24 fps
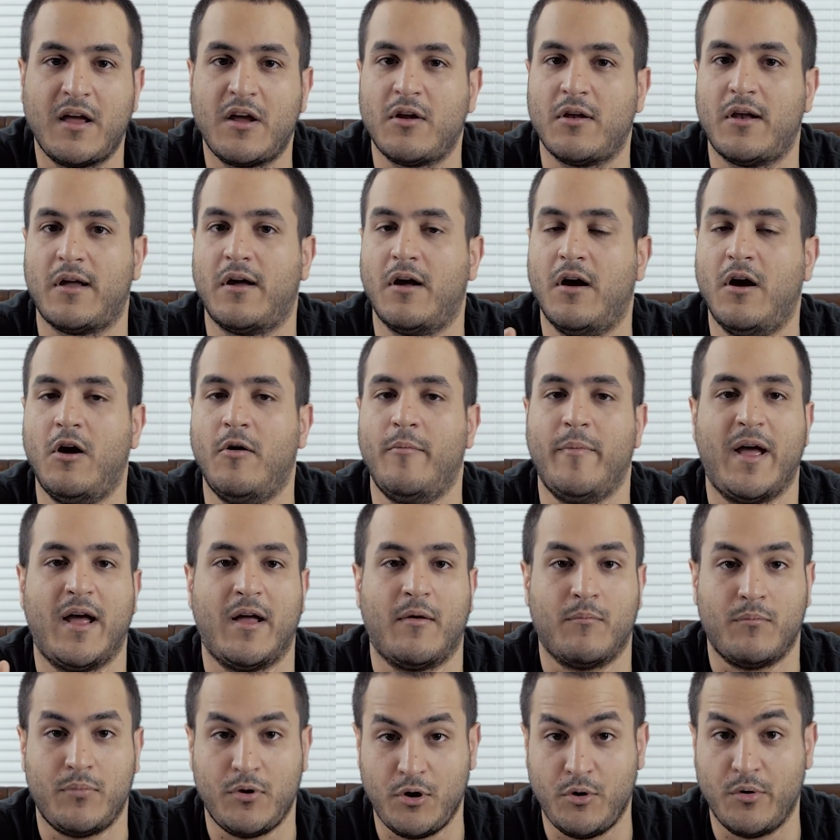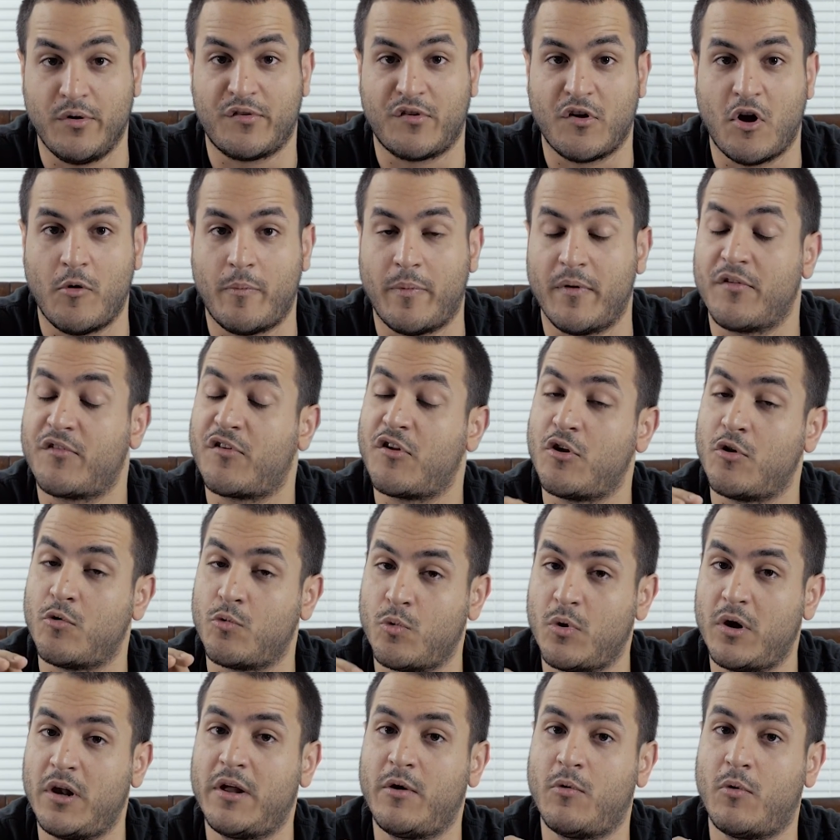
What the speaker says: You're like, oh man, blue is open. So you really